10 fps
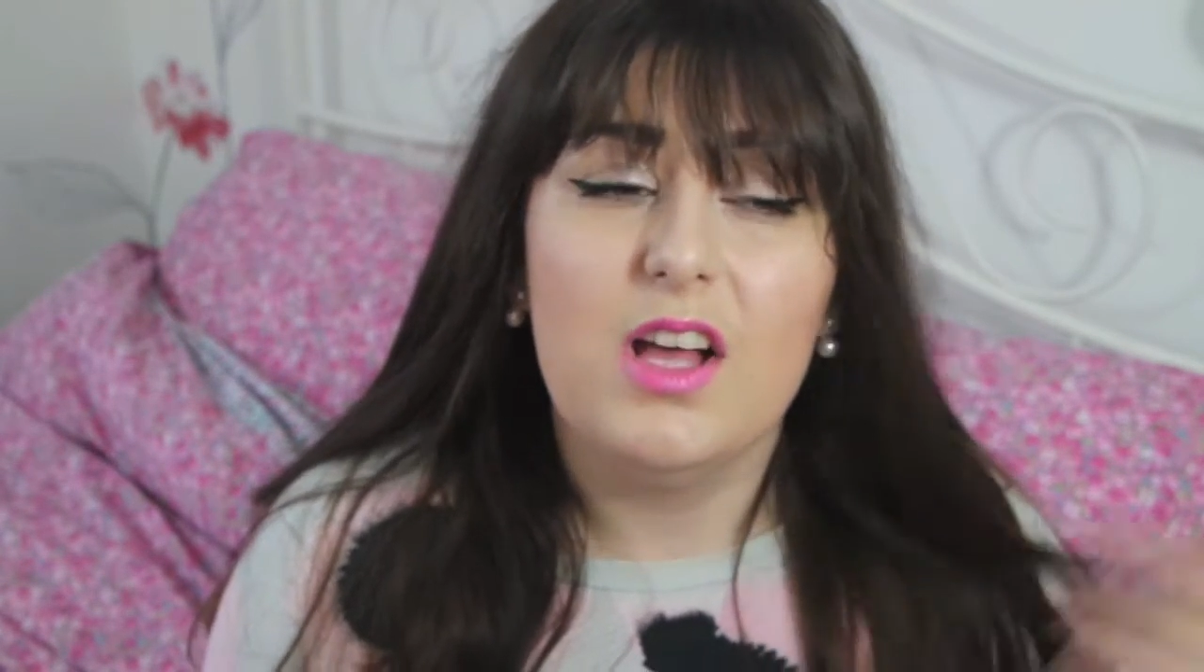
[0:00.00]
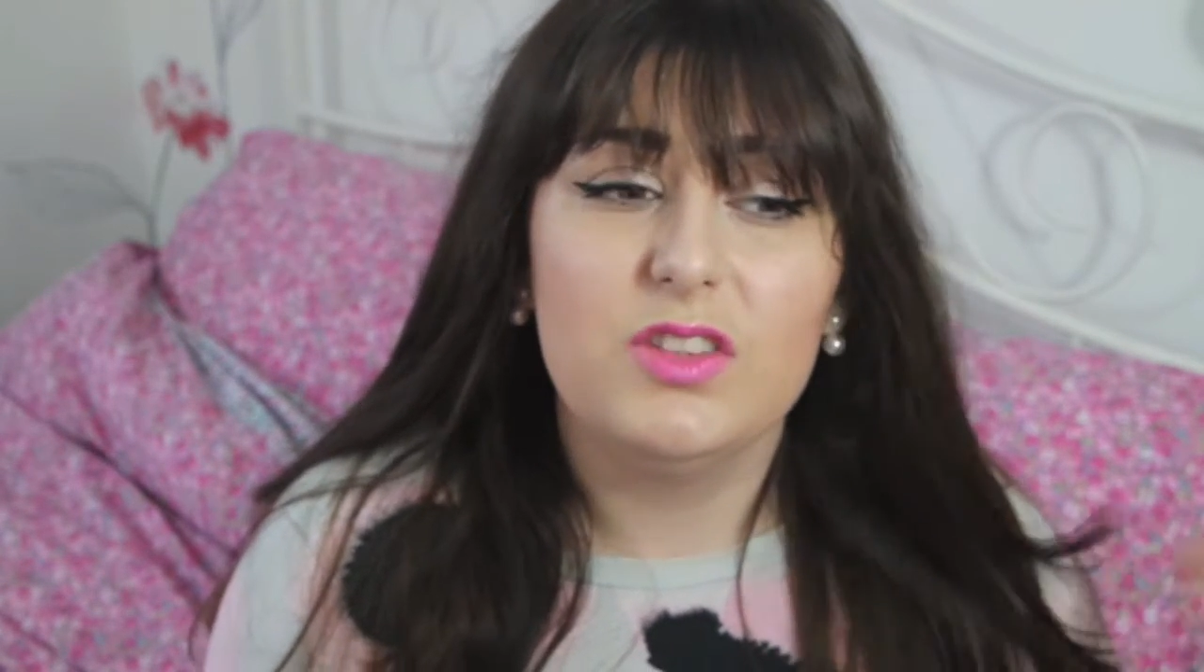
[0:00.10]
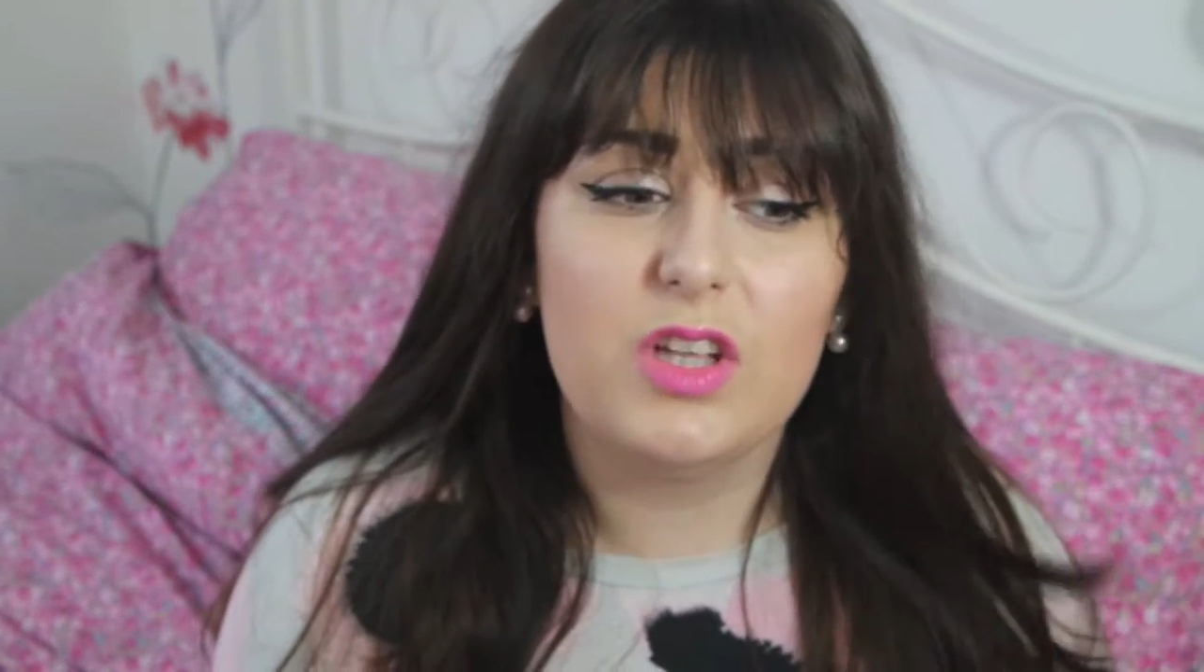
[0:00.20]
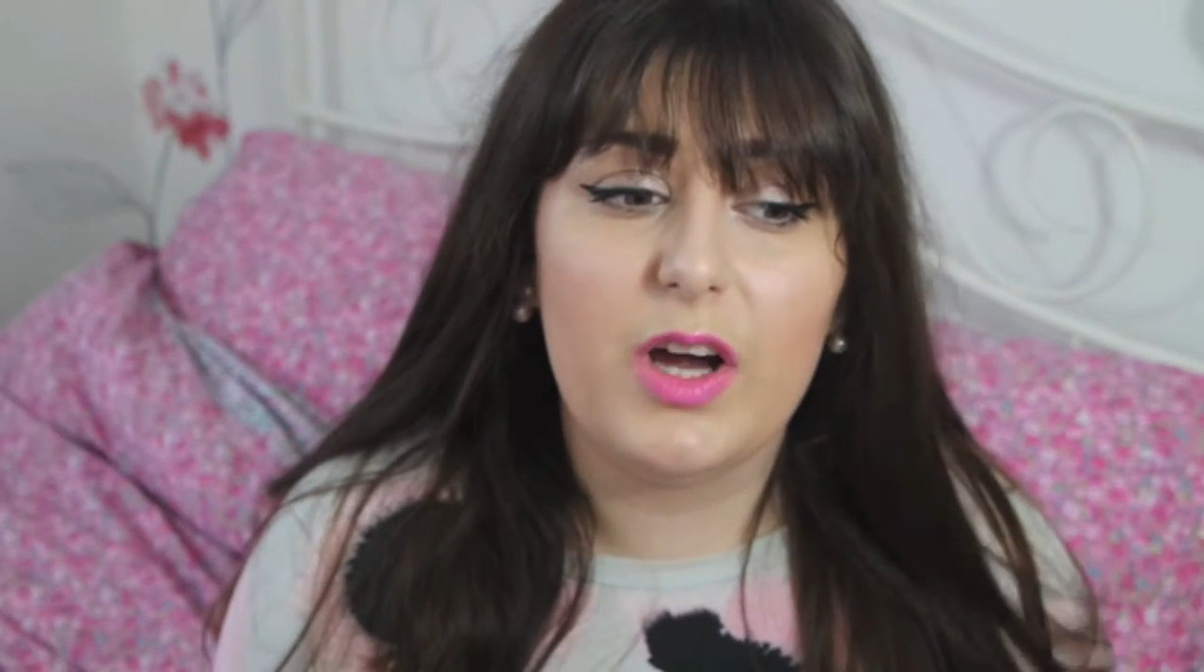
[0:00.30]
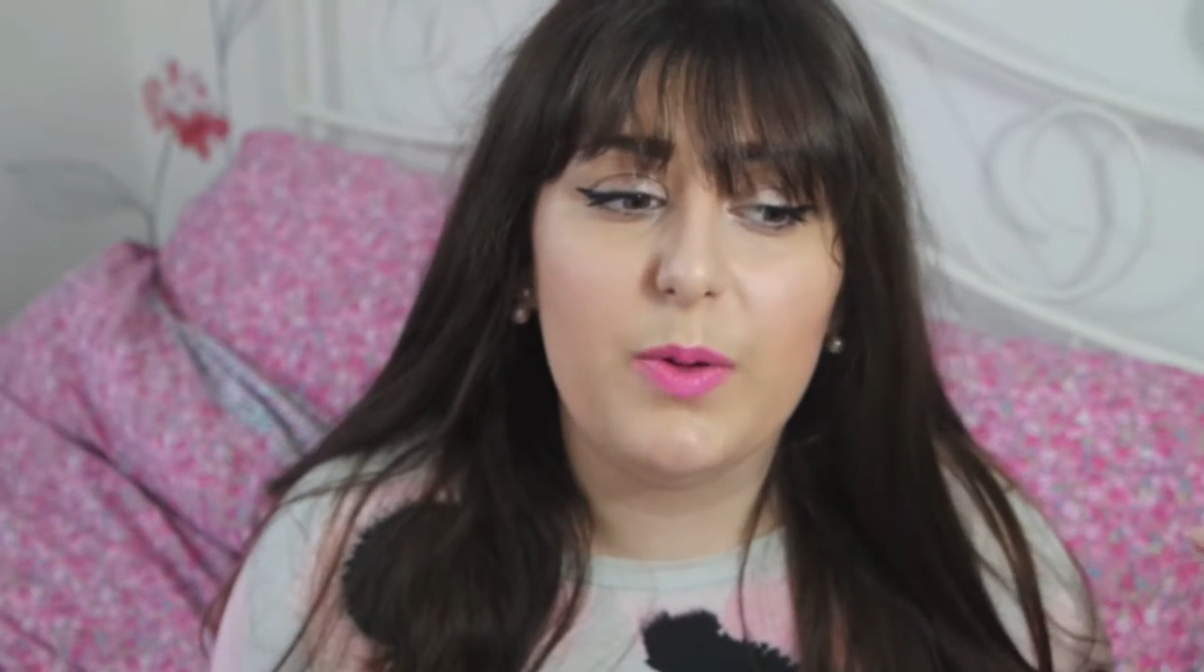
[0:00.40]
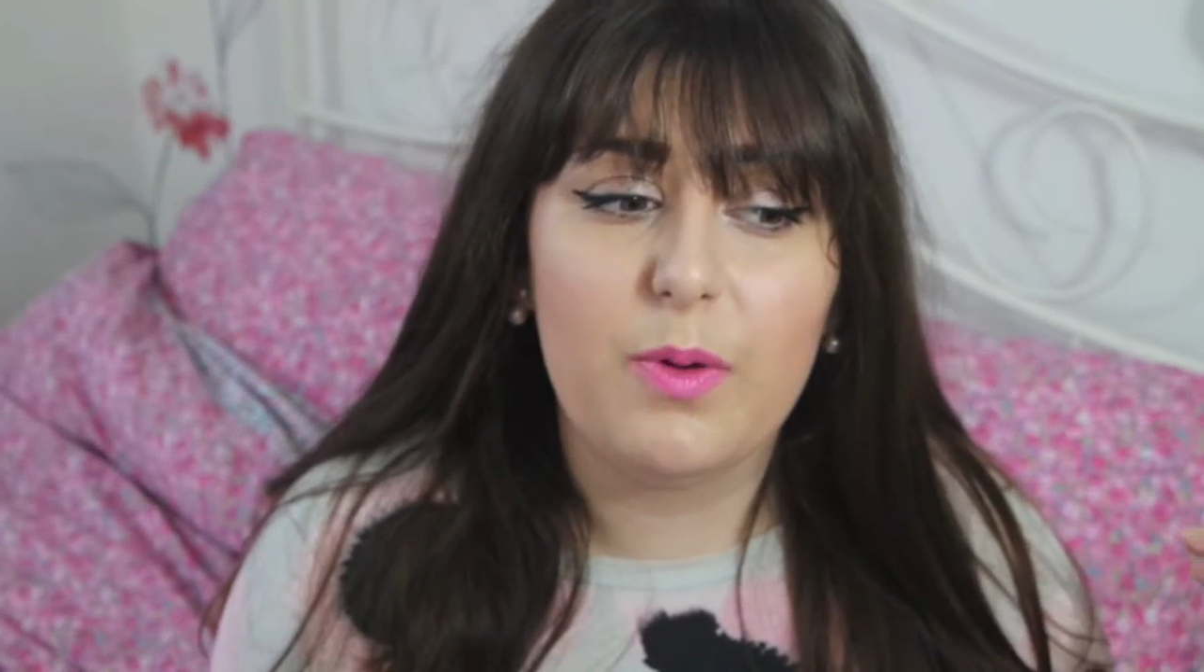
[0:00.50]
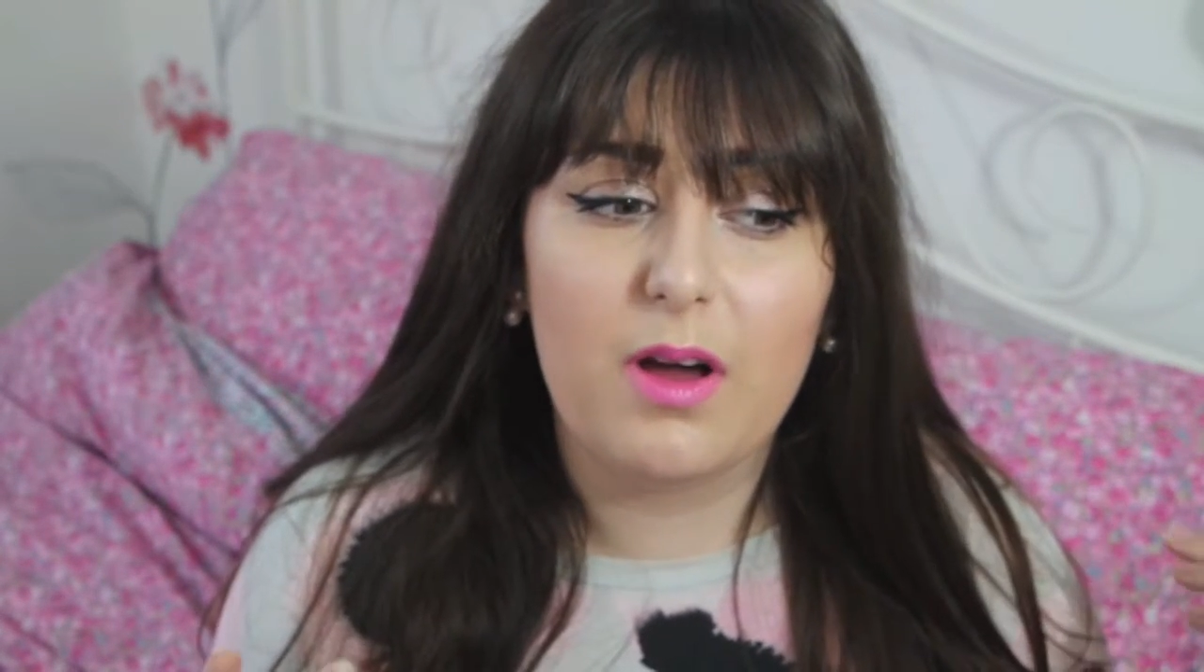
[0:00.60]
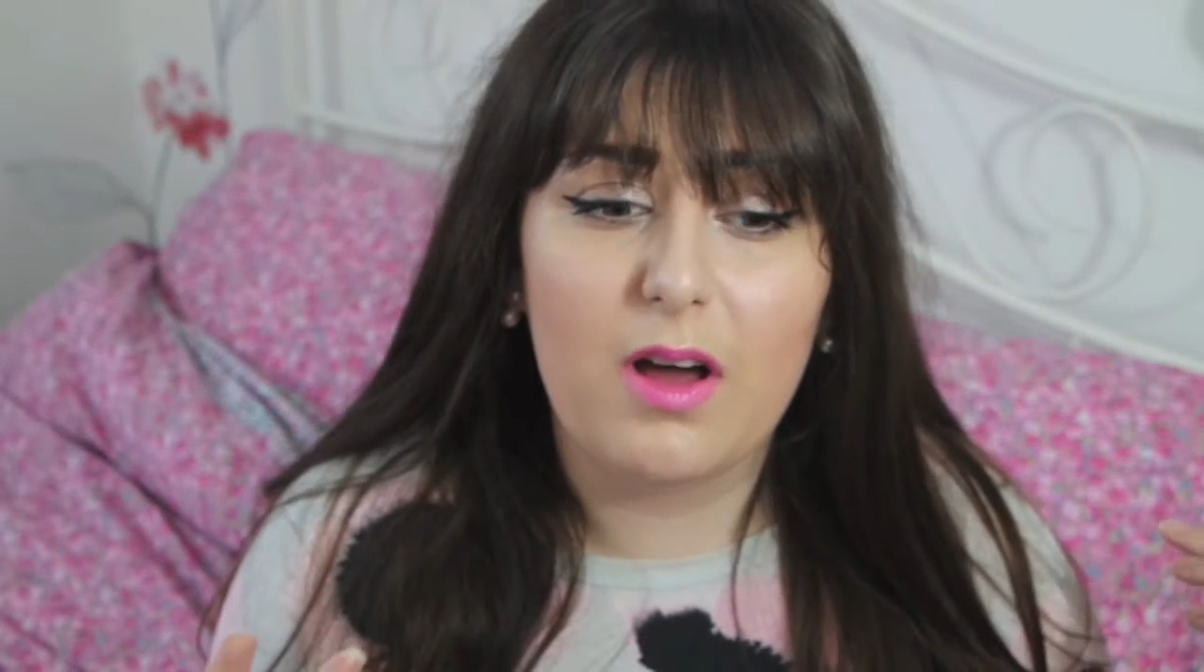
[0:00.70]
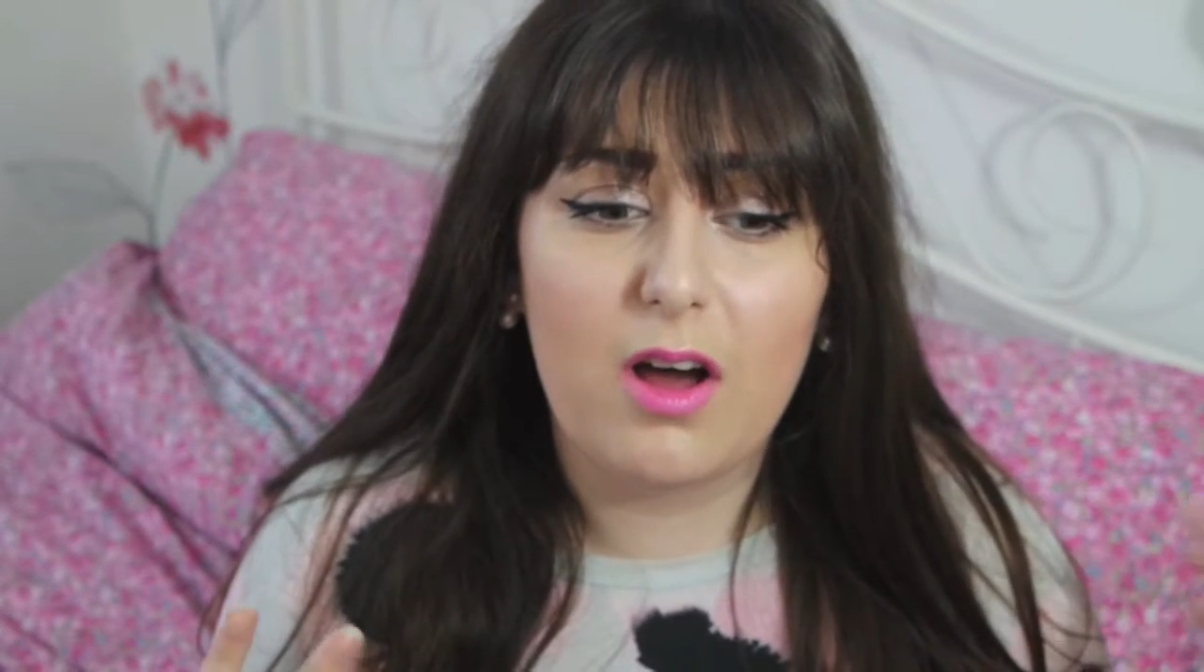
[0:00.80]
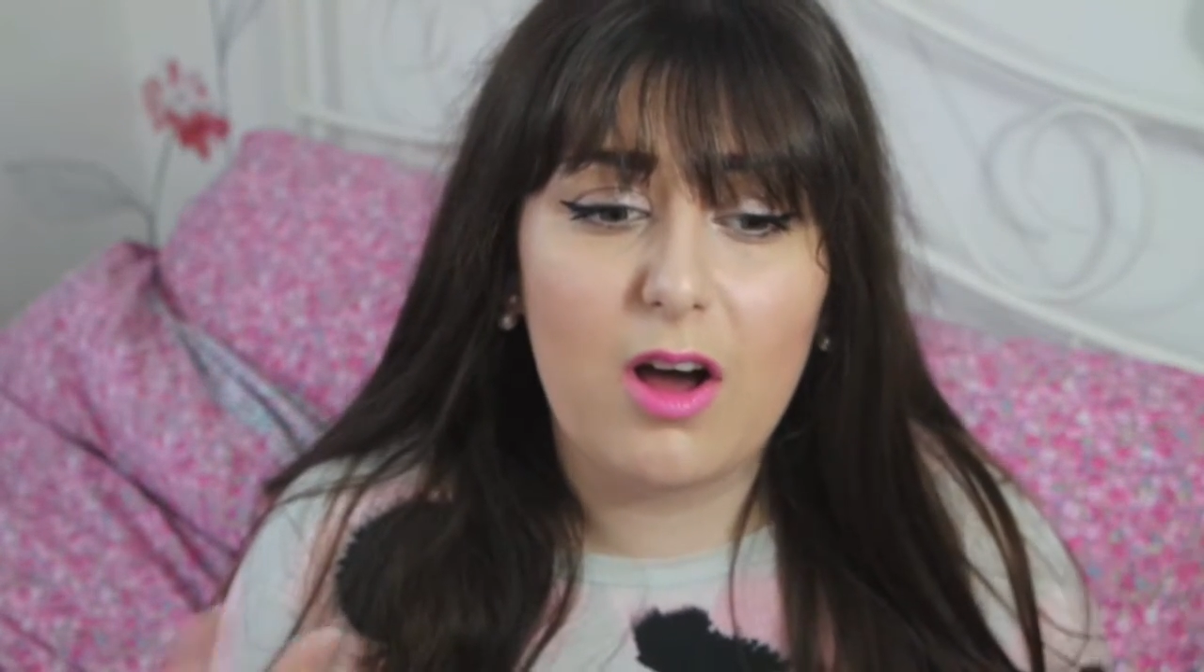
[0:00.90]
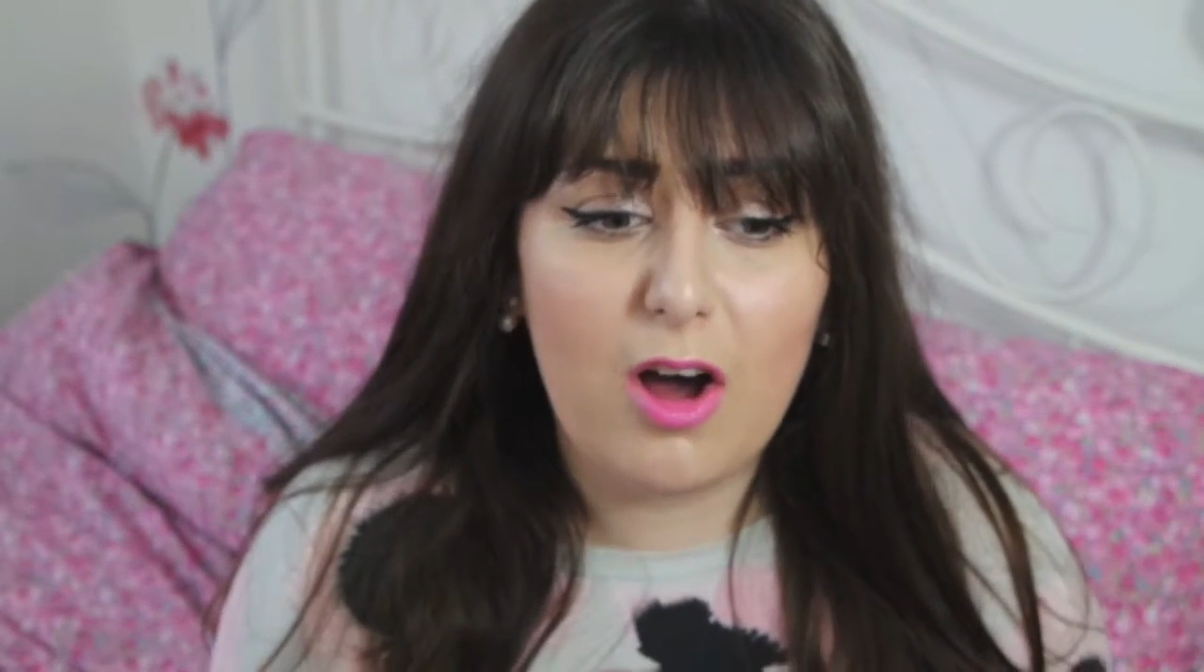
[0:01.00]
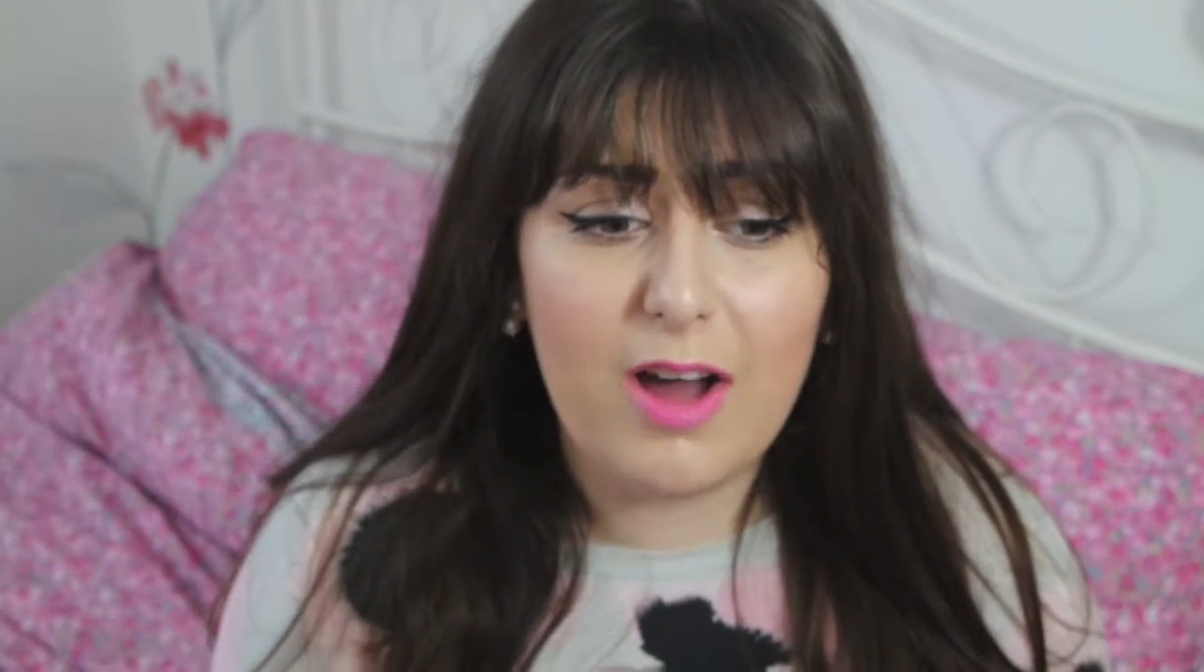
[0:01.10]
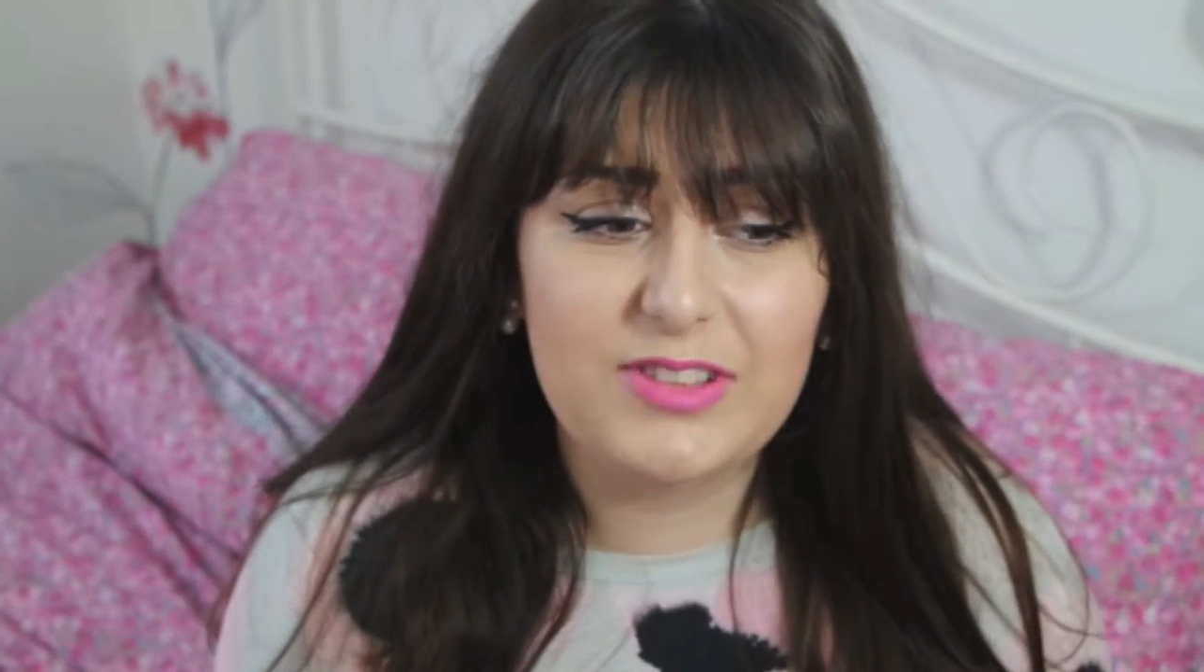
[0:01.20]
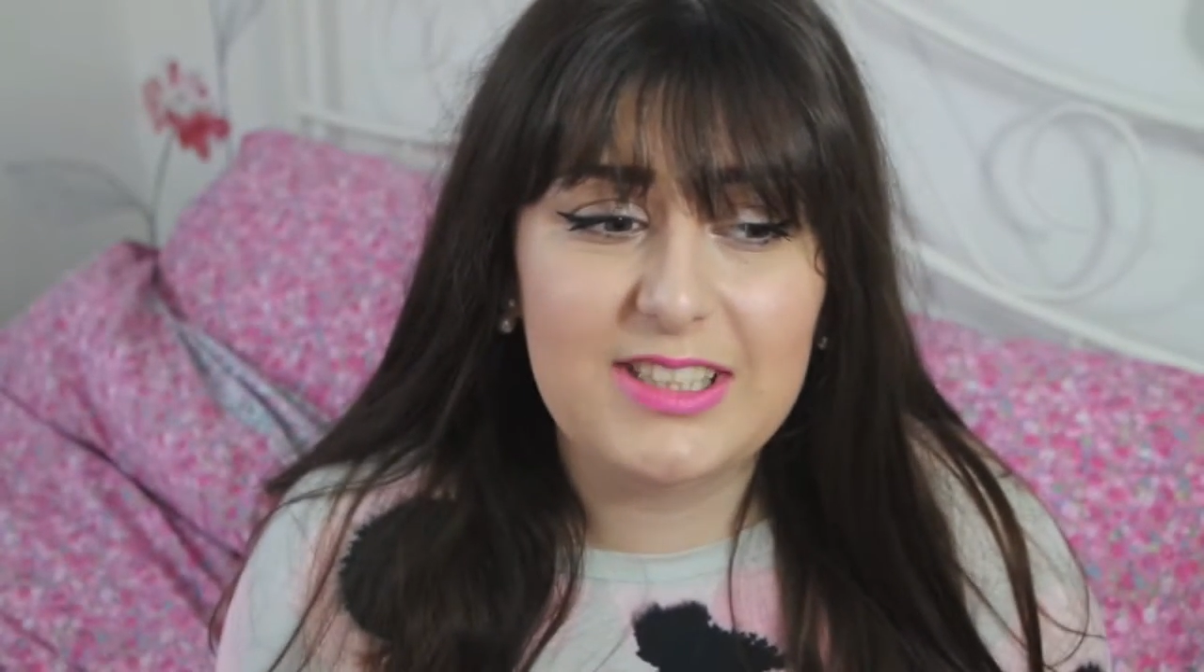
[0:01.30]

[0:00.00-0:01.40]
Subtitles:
So I've